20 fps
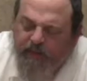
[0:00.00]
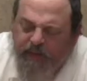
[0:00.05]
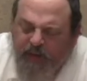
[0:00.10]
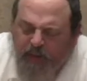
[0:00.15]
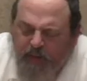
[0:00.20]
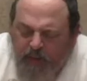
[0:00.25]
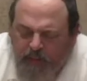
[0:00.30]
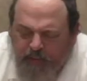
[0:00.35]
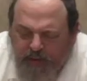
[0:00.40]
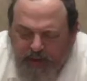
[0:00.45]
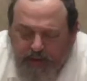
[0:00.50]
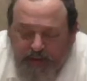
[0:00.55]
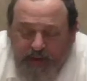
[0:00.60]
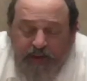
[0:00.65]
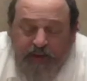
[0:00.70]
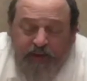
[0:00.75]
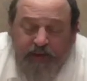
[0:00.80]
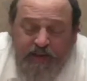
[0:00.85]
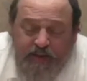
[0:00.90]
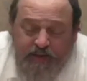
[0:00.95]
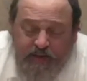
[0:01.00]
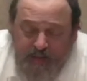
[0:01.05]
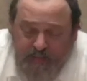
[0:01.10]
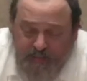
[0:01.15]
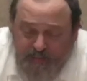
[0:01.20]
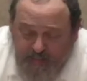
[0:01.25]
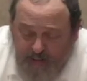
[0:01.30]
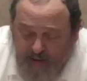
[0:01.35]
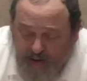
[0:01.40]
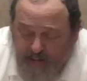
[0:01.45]
we know already these
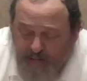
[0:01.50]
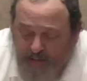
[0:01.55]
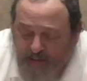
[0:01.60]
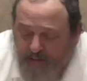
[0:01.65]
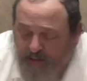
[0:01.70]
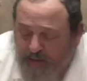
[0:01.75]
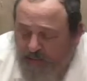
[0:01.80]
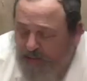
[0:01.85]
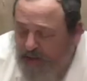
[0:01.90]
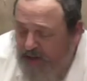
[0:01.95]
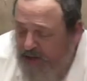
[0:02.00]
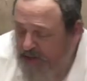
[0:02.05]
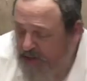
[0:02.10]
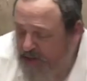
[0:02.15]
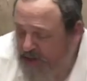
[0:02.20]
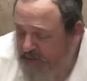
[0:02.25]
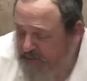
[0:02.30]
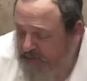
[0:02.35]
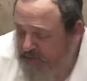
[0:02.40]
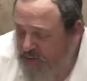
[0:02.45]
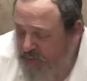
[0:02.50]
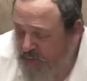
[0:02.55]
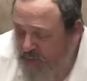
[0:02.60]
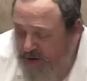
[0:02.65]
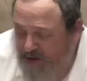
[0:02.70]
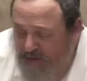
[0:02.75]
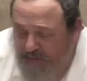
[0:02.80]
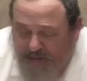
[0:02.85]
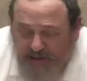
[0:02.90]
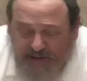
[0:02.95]
are probably made out of
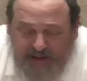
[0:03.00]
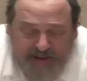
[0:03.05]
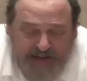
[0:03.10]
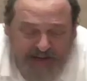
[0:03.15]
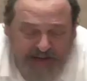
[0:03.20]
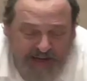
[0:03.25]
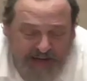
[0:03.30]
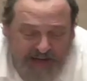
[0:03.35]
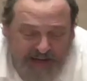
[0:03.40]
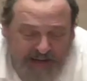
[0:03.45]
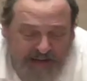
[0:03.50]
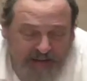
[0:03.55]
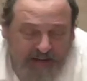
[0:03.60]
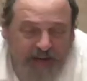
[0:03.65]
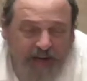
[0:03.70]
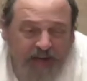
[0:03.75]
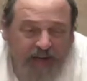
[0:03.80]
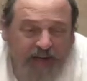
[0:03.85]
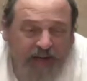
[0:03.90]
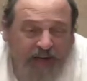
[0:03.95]
ceramic again.